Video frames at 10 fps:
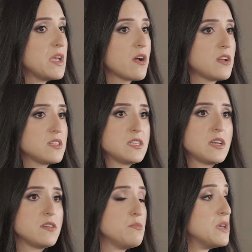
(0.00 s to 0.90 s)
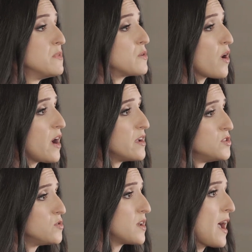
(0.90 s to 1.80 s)
not necessarily be a mid-rise.
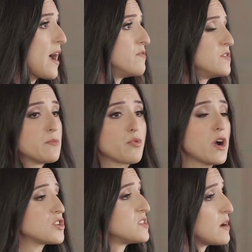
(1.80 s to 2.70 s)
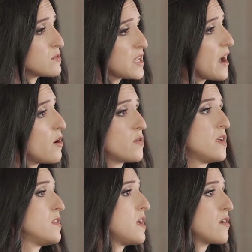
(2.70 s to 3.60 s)
You can have some projects downtown
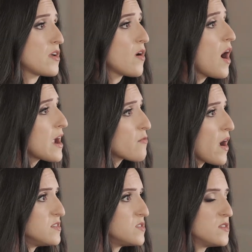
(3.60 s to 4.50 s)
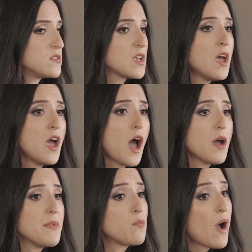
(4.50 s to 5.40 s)
and they're high rises.
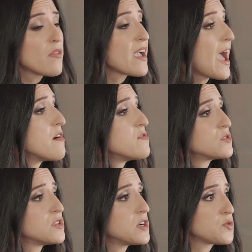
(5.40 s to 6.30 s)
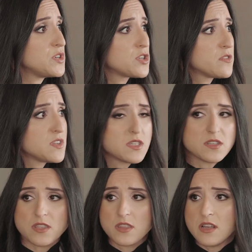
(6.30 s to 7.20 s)
And while they have those luxury
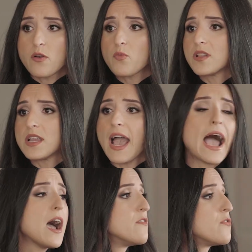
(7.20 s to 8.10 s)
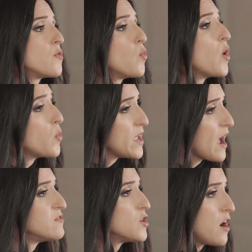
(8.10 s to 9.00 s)
services, they don't really have what we
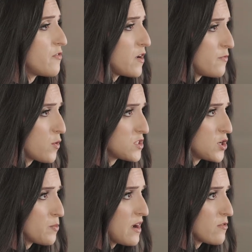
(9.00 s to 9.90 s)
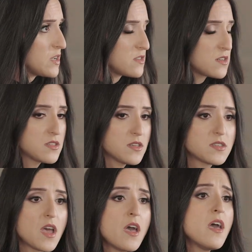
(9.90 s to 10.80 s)
have to offer at Forest Hill Private
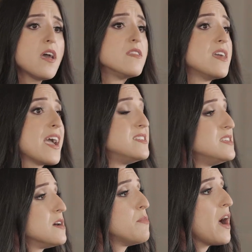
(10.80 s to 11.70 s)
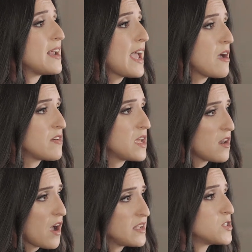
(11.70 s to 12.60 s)
Residences. The idea behind having a
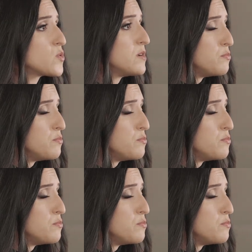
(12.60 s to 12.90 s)
9-story